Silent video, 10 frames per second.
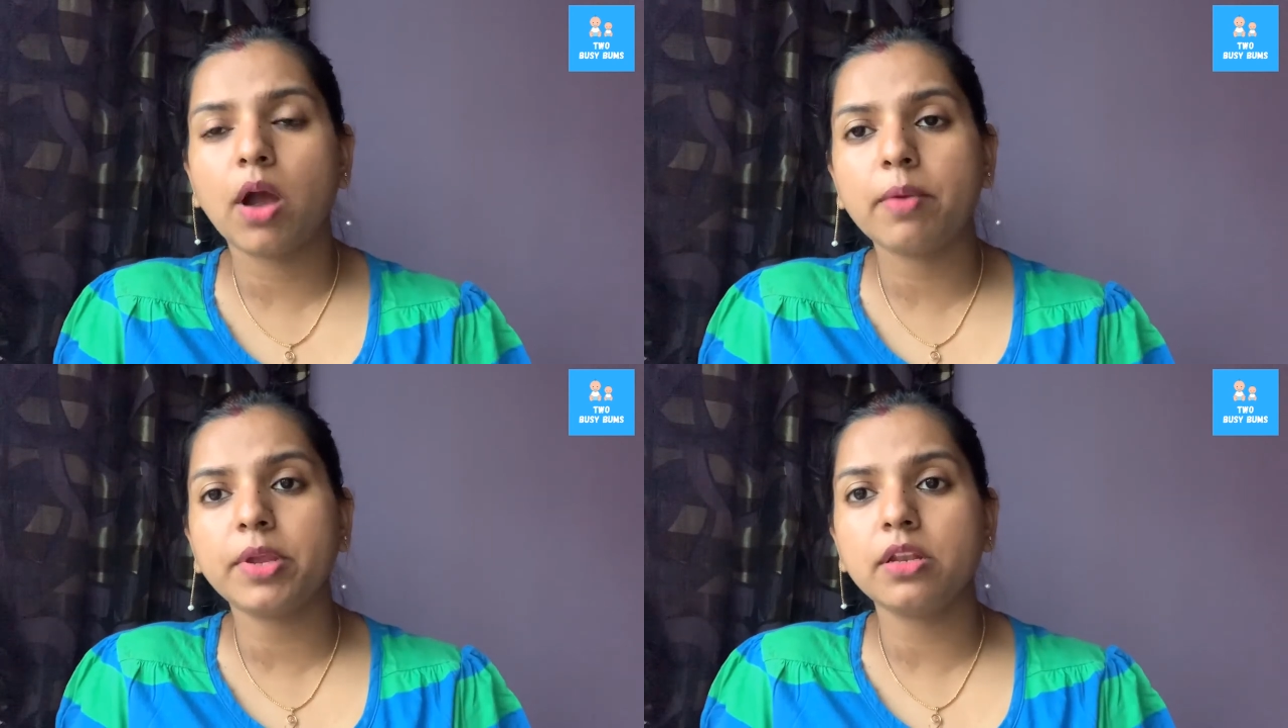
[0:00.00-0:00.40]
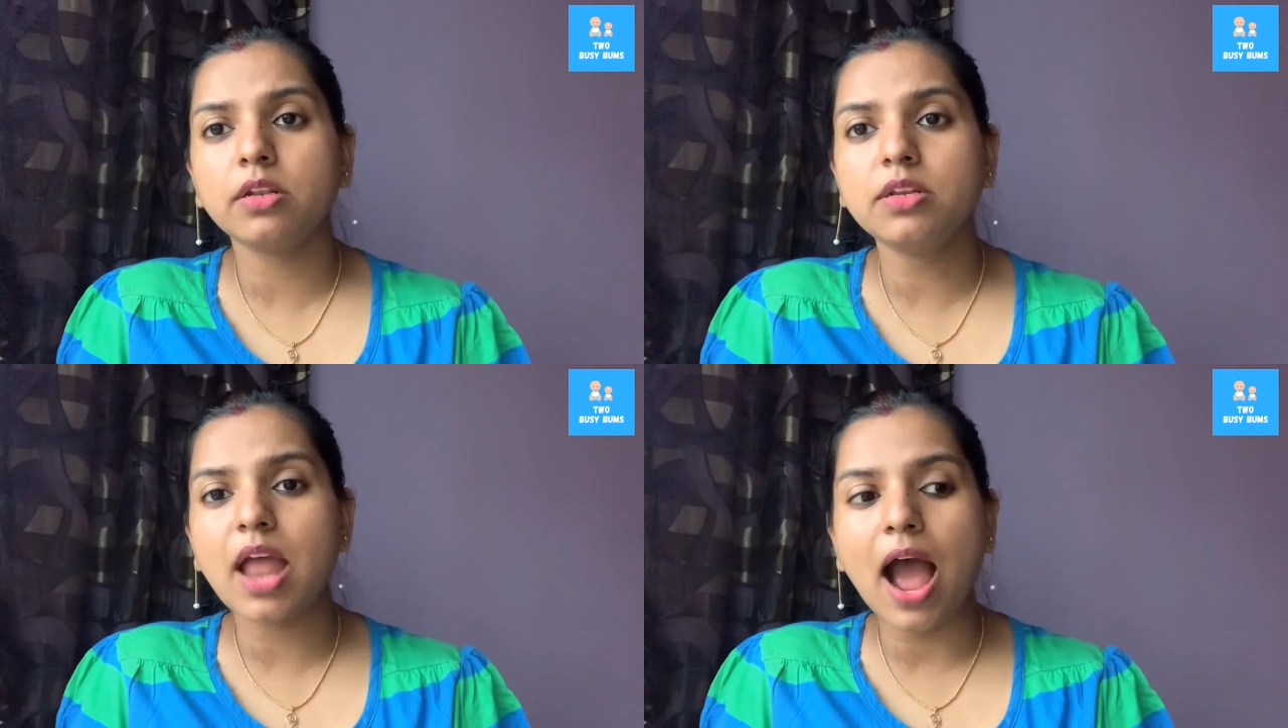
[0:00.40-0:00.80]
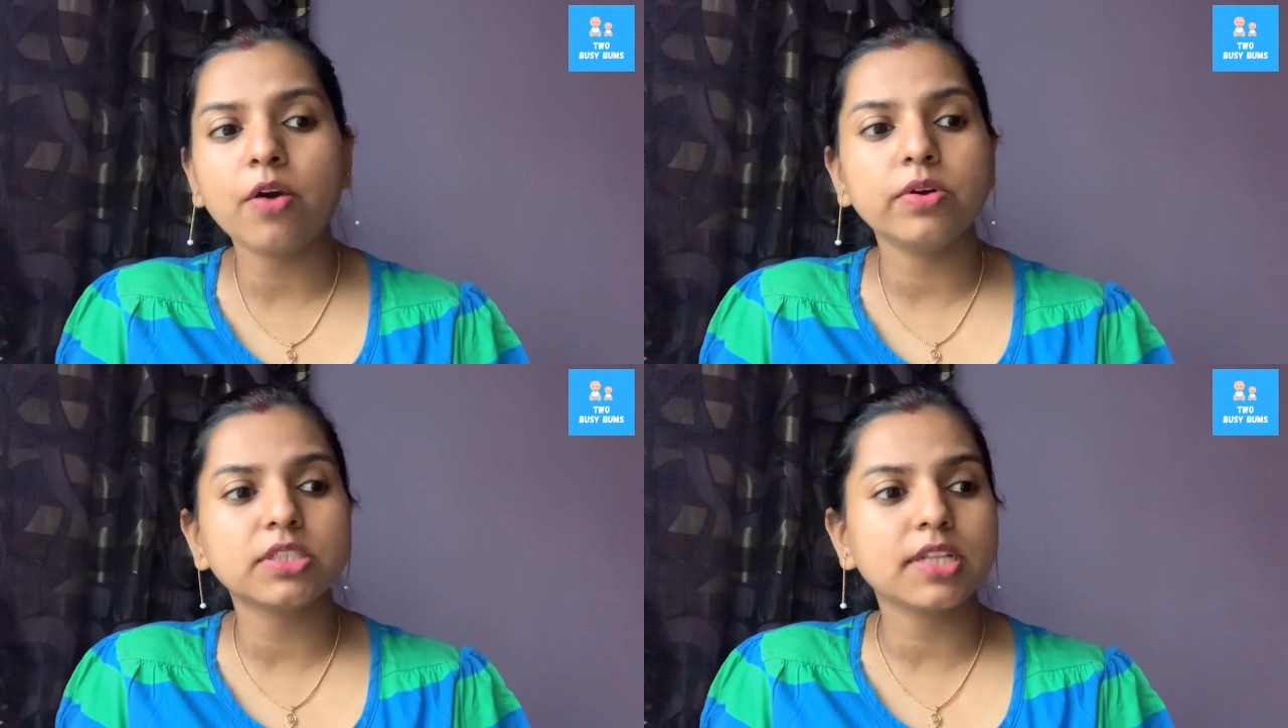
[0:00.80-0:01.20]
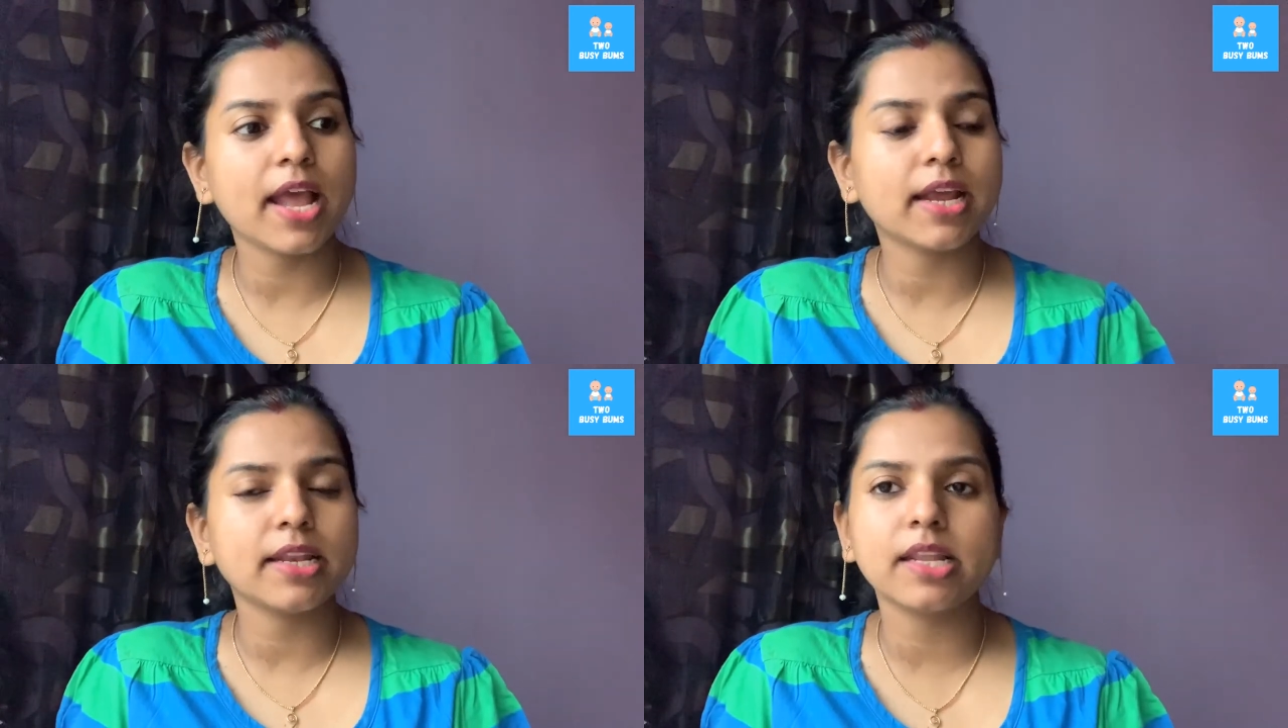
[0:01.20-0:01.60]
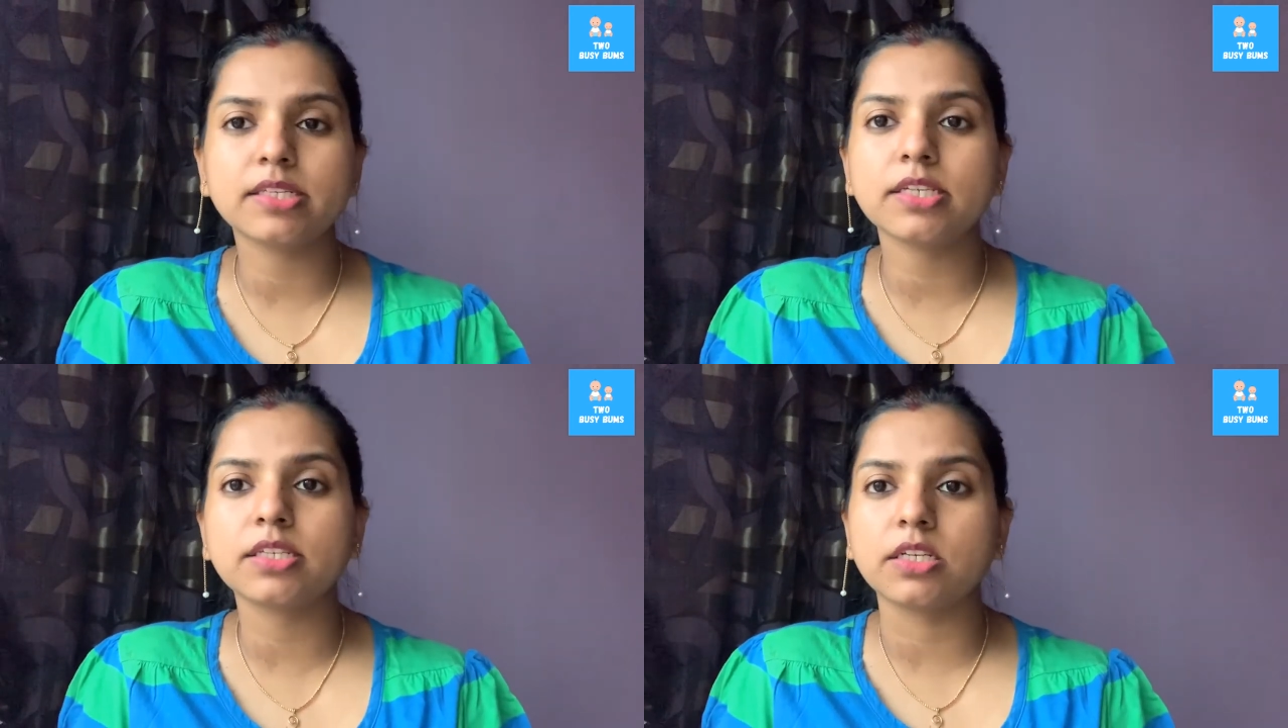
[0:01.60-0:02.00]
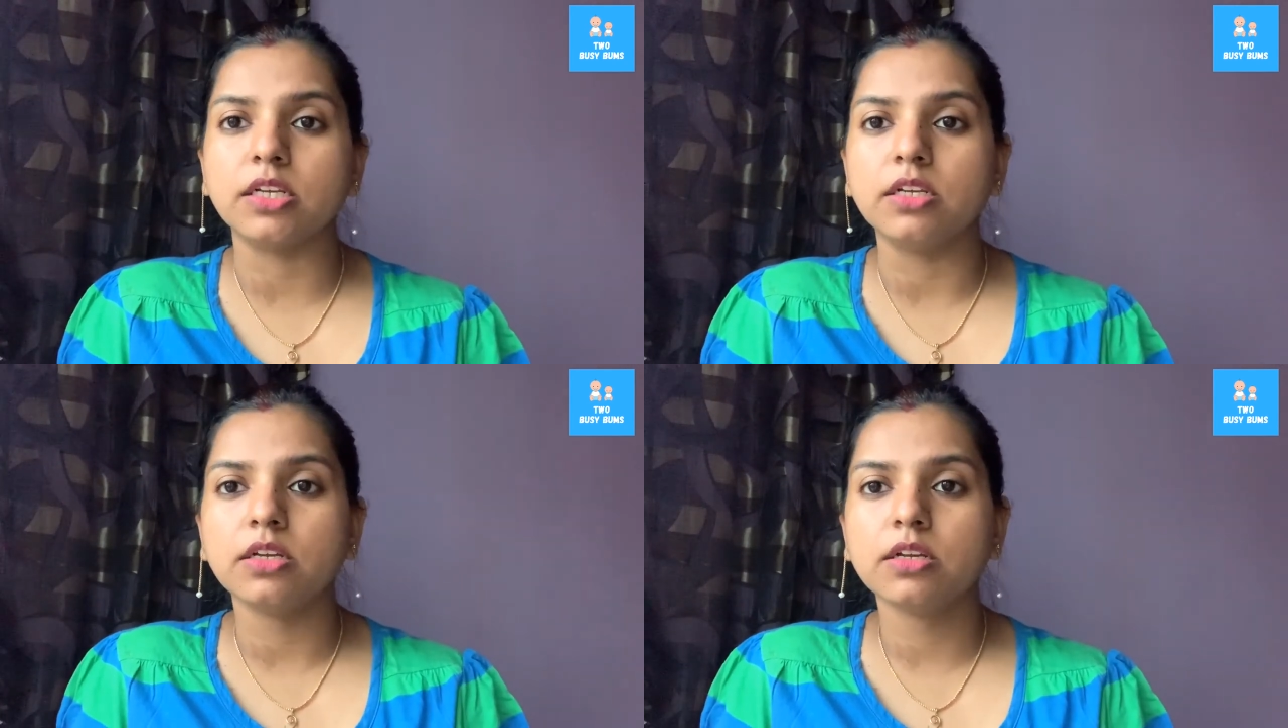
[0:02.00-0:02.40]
I mean, now it's like a necessity.